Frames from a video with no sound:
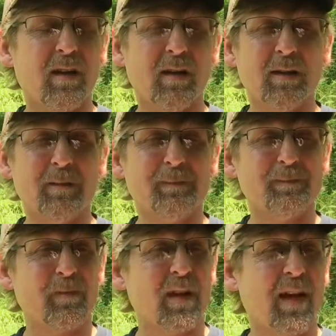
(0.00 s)

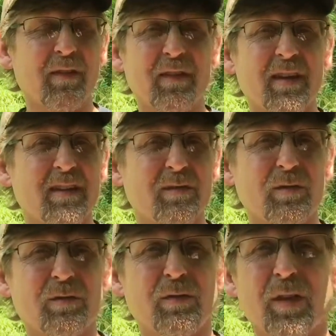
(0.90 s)
I think
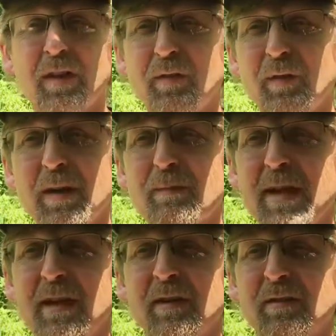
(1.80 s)
it's 33
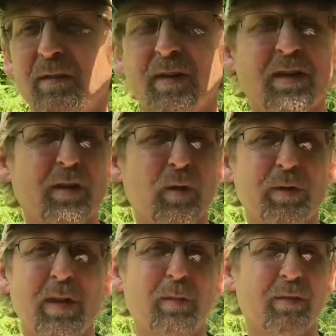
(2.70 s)
meters if you're going to go
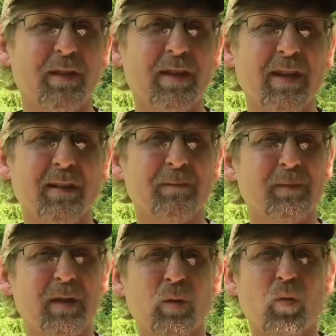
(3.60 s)
deeper than that
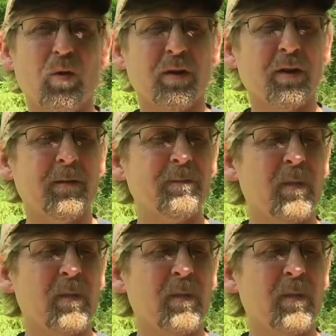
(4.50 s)
in the water.